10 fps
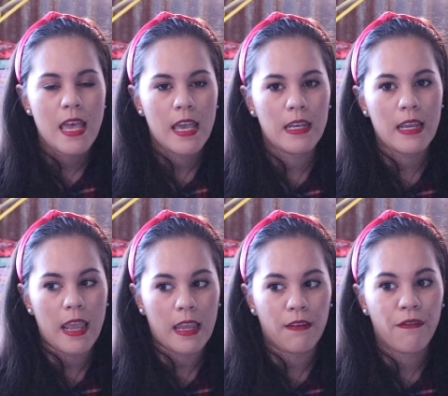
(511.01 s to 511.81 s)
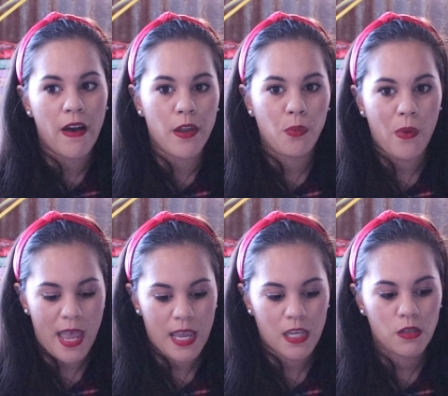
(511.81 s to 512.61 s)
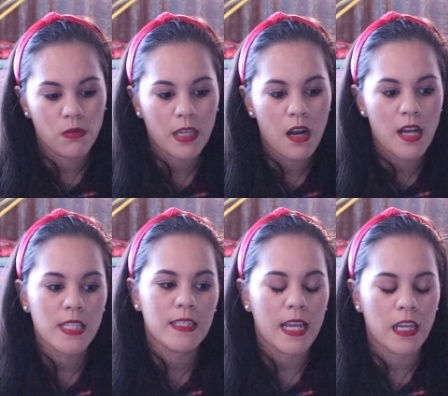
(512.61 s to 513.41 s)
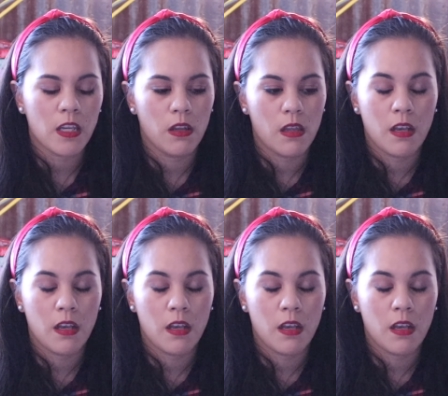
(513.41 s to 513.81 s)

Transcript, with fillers: in a fun way. You can also take,